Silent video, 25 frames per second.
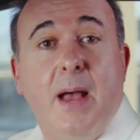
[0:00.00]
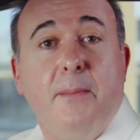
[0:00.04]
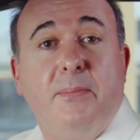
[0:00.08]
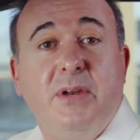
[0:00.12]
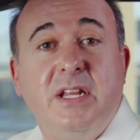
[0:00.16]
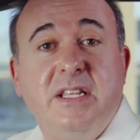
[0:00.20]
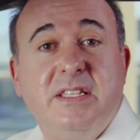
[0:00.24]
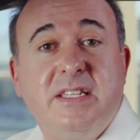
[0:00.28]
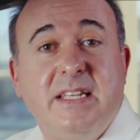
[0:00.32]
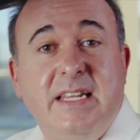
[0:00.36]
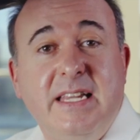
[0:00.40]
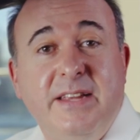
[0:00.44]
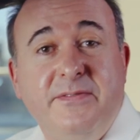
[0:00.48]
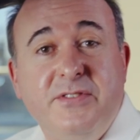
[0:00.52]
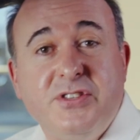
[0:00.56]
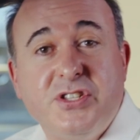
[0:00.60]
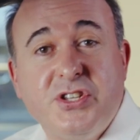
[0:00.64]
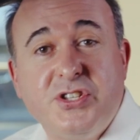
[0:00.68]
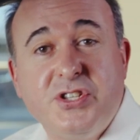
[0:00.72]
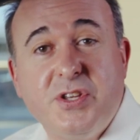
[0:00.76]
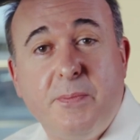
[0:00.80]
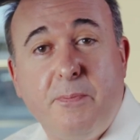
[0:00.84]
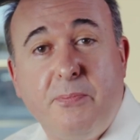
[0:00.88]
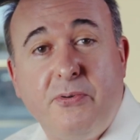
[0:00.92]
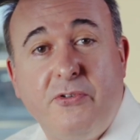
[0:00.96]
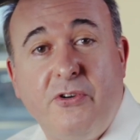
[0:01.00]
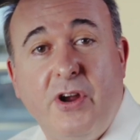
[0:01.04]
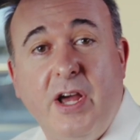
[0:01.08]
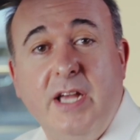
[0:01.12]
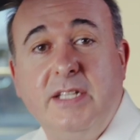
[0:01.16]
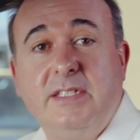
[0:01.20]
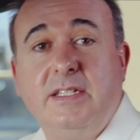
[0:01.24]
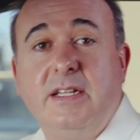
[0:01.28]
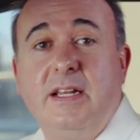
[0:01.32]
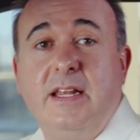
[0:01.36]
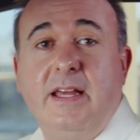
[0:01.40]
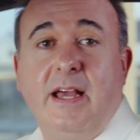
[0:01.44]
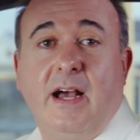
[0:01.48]
but it delivers a
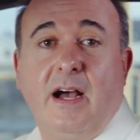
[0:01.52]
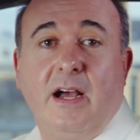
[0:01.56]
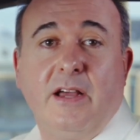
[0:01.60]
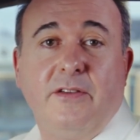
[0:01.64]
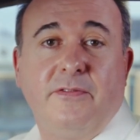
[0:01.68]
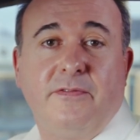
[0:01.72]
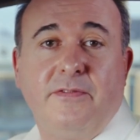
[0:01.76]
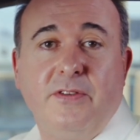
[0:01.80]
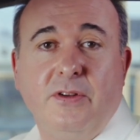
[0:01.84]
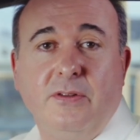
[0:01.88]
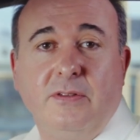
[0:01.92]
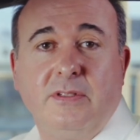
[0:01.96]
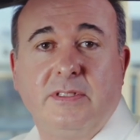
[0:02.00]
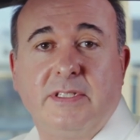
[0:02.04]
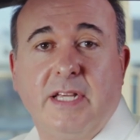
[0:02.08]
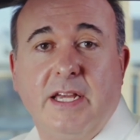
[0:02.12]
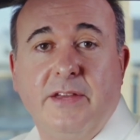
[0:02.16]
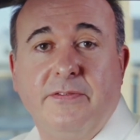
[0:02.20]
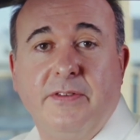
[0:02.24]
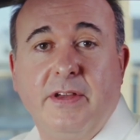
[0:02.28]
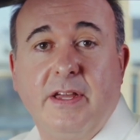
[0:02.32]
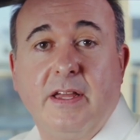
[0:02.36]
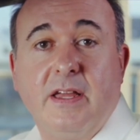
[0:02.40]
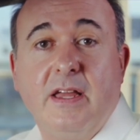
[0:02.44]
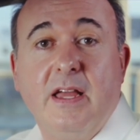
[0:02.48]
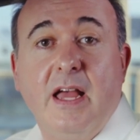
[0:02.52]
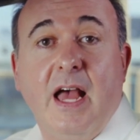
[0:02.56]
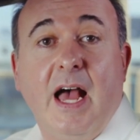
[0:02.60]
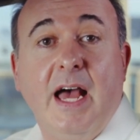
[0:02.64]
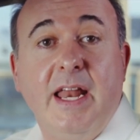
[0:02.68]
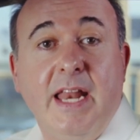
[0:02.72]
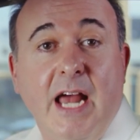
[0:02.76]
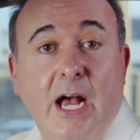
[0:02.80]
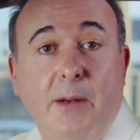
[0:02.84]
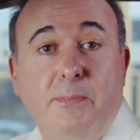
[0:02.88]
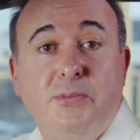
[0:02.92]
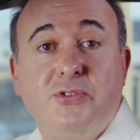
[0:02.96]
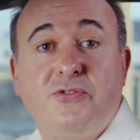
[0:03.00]
surprisingly high fuel saving
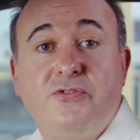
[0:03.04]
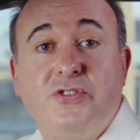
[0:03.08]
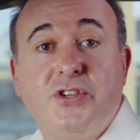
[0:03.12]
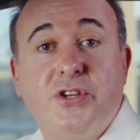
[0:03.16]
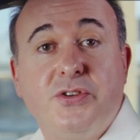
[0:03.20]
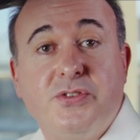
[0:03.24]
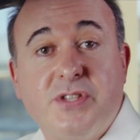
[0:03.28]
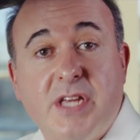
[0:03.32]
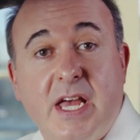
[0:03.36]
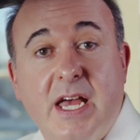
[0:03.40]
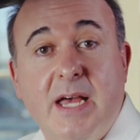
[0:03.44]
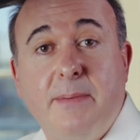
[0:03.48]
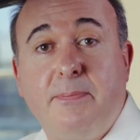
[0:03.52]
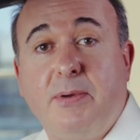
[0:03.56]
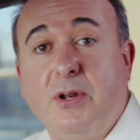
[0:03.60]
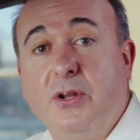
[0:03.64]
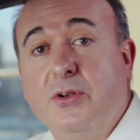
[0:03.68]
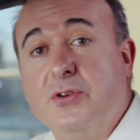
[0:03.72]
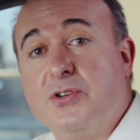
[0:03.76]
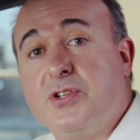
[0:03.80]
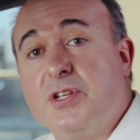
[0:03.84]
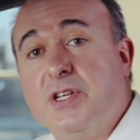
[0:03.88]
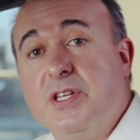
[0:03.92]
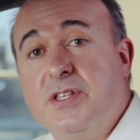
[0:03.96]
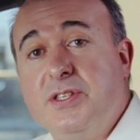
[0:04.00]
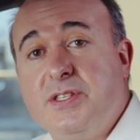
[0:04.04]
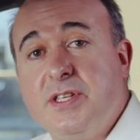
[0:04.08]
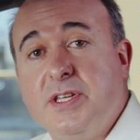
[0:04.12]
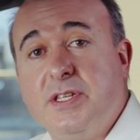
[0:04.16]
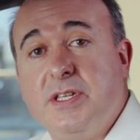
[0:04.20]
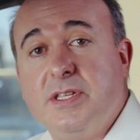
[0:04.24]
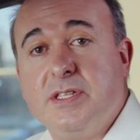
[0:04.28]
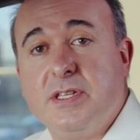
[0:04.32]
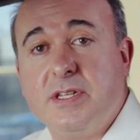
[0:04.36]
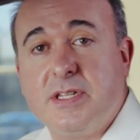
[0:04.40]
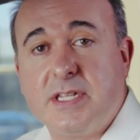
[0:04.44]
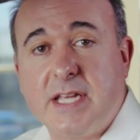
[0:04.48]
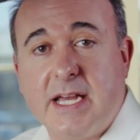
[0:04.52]
and helps reduce air pollution in cities and